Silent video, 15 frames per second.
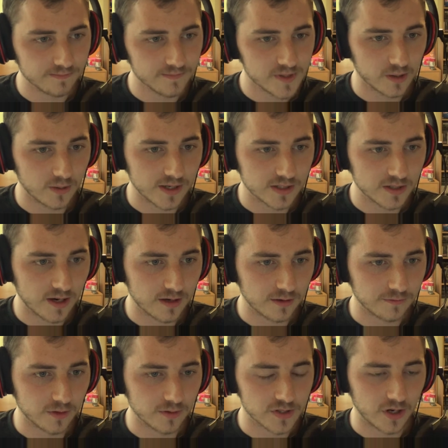So I died
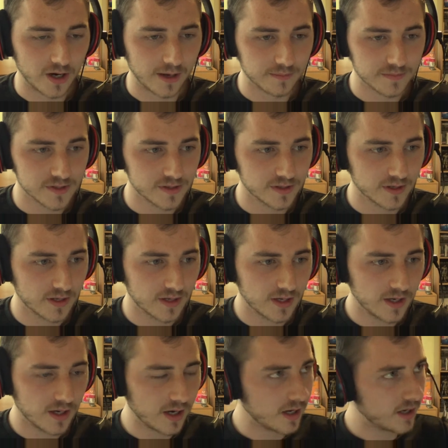a few times.
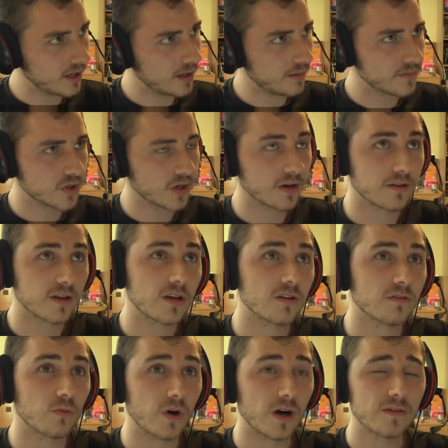I'm trying to think
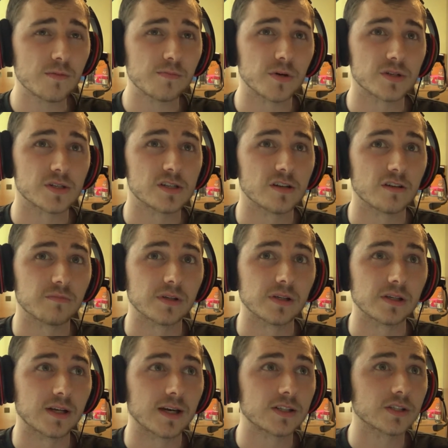of what other bosses I've
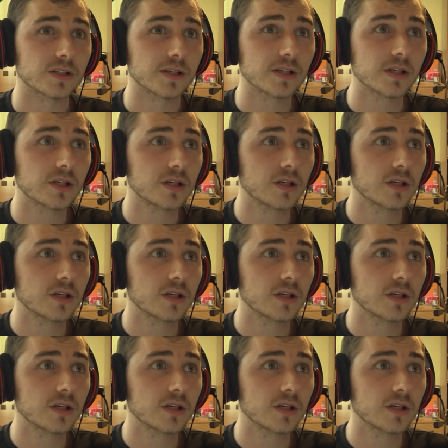beaten actually.